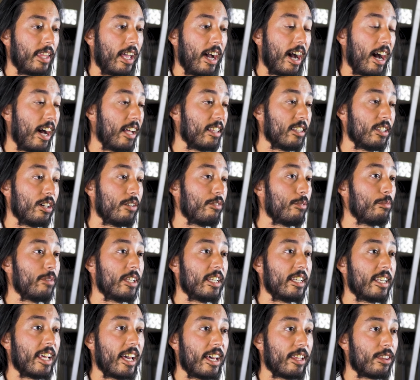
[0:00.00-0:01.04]
I love him to
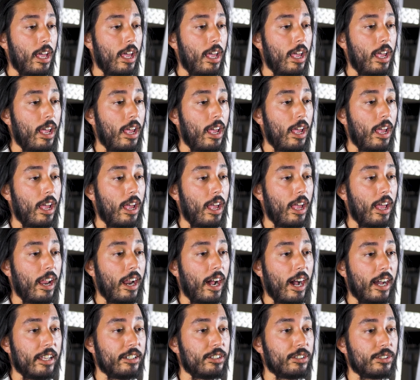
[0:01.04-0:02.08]
death. And
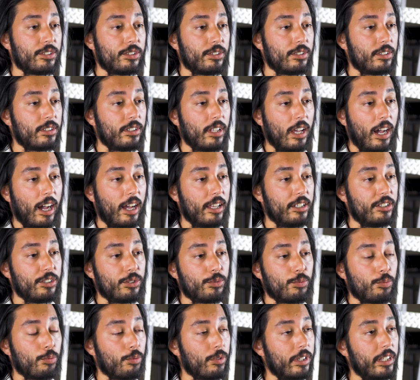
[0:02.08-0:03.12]
I just I
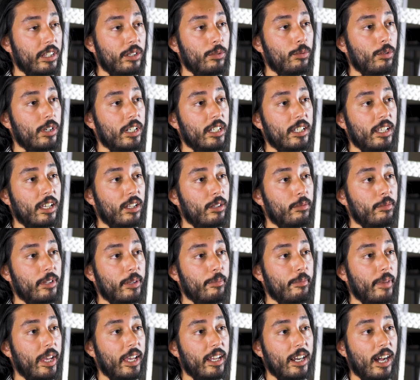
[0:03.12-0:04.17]
just really want to tell him
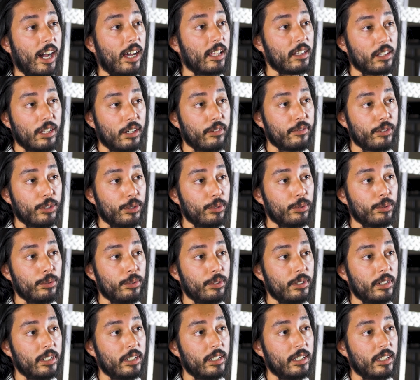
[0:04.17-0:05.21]
that, man, I love you.
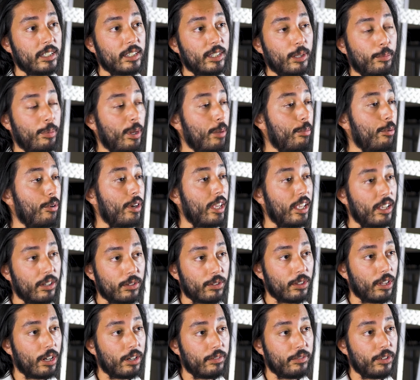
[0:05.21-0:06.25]
The people here
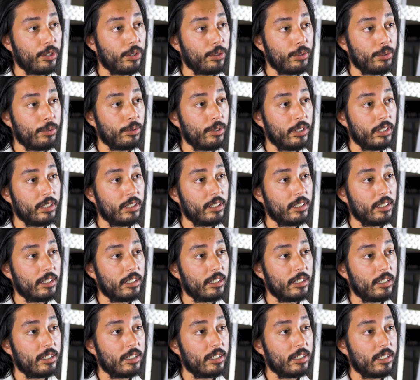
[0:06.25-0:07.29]
love you.
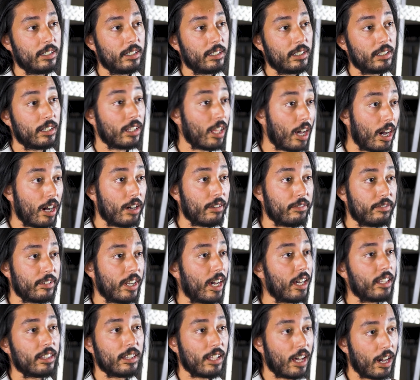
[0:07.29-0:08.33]
Love,
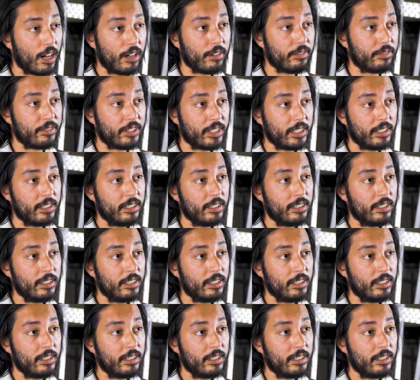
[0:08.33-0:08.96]
not loved.